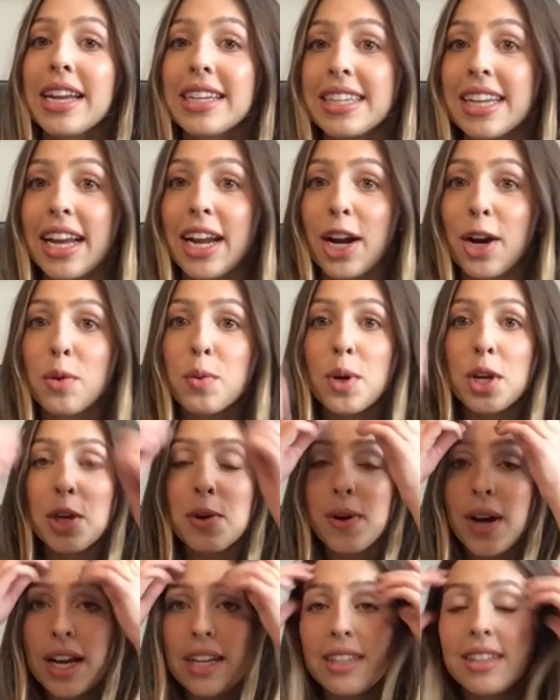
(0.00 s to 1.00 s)
to hear what you
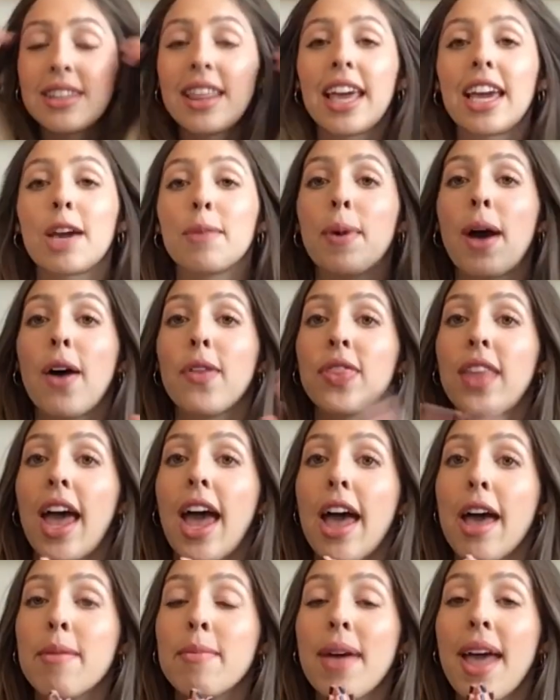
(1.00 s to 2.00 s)
guys think about
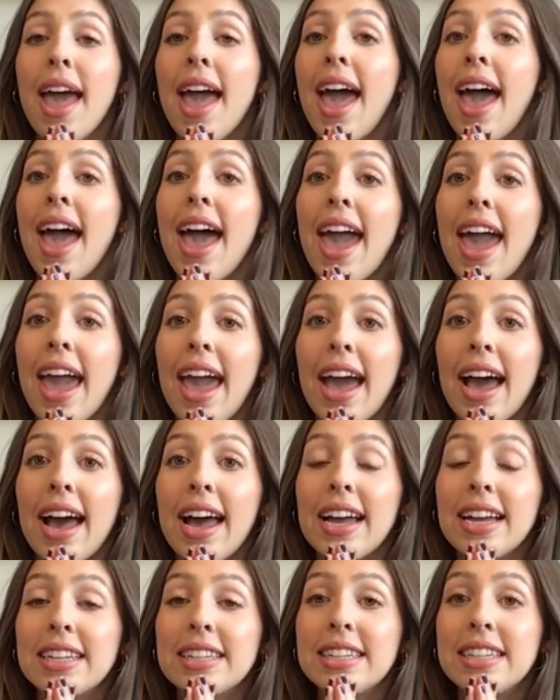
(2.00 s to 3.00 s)
them.
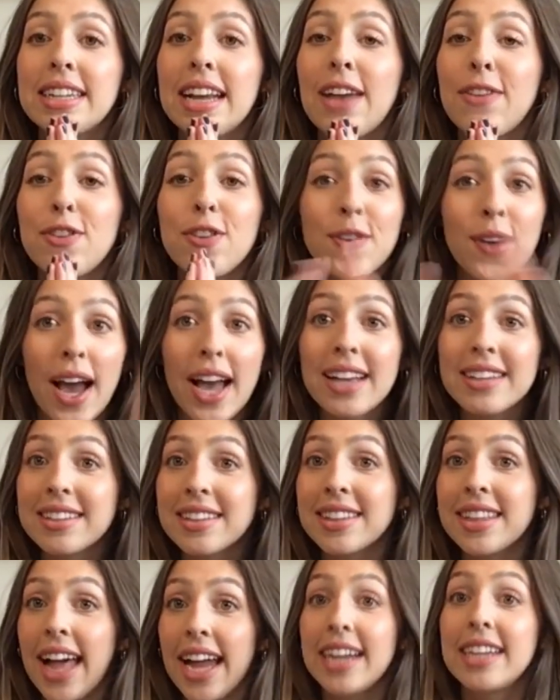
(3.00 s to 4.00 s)
And if you guys
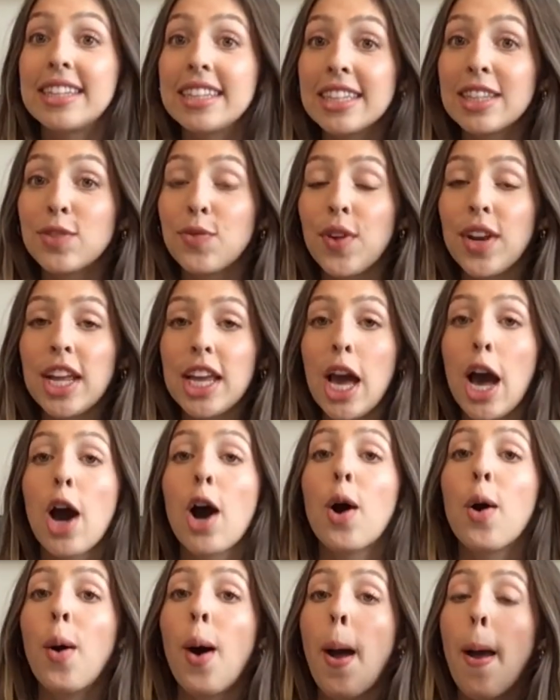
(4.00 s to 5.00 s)
liked this
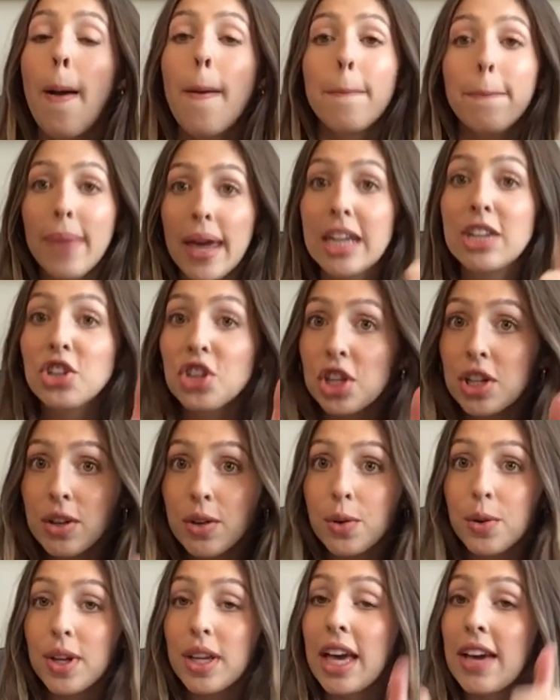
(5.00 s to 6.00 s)
video, make sure
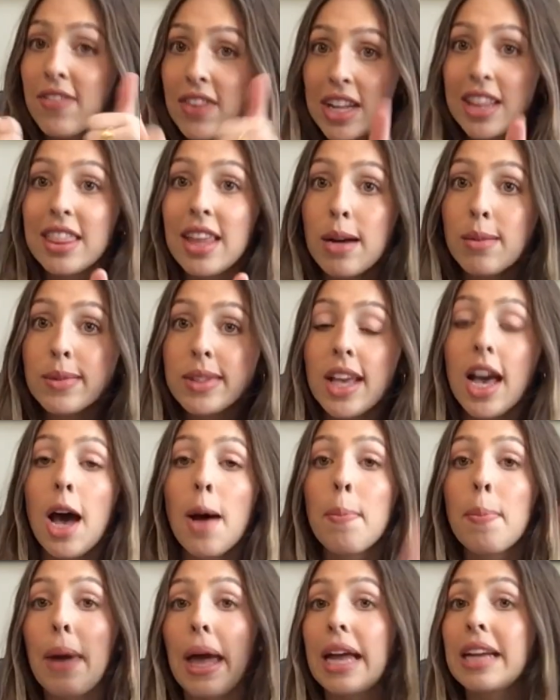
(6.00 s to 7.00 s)
you give it a thumbs
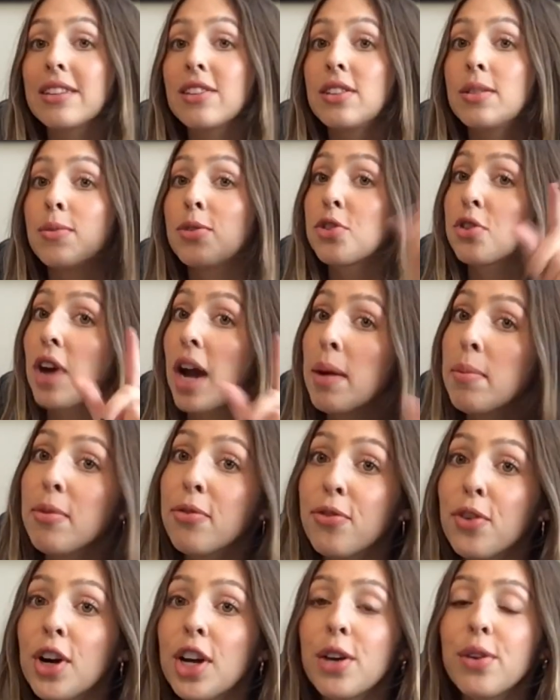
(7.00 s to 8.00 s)
up and subscribe
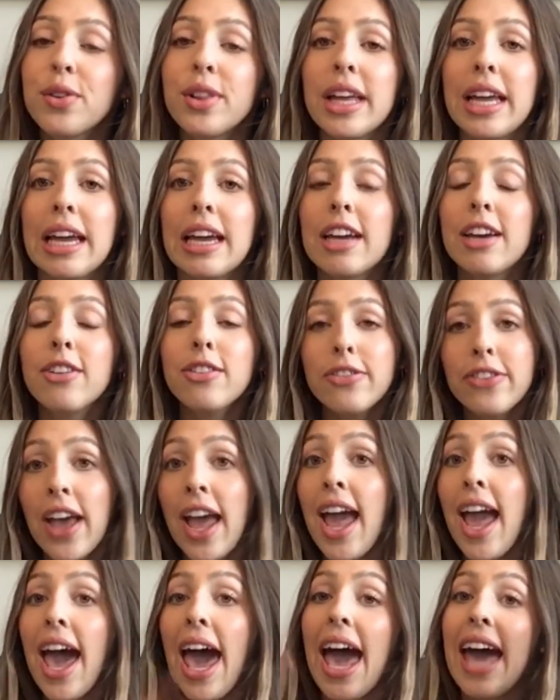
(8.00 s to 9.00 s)
before you leave.
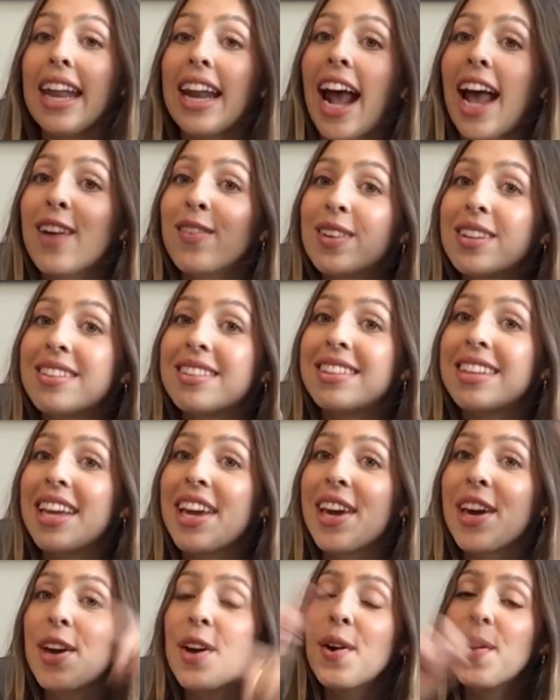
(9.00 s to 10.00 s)
And I will
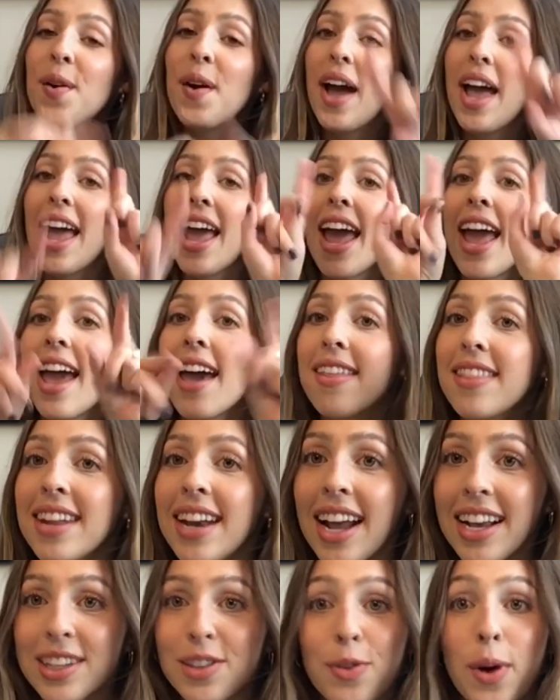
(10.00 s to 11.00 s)
see you in the
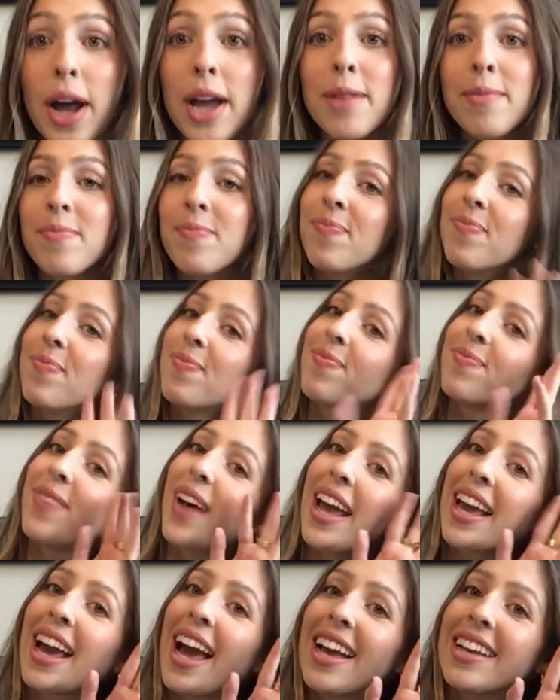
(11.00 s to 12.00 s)
next one. Bye
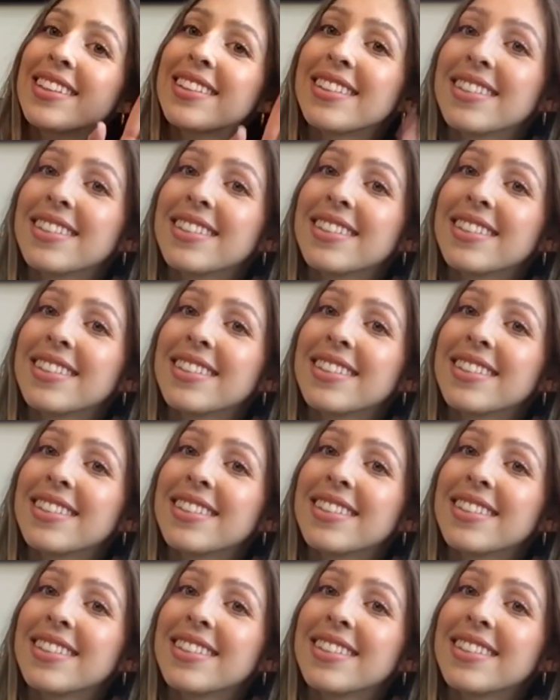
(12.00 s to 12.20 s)
guys.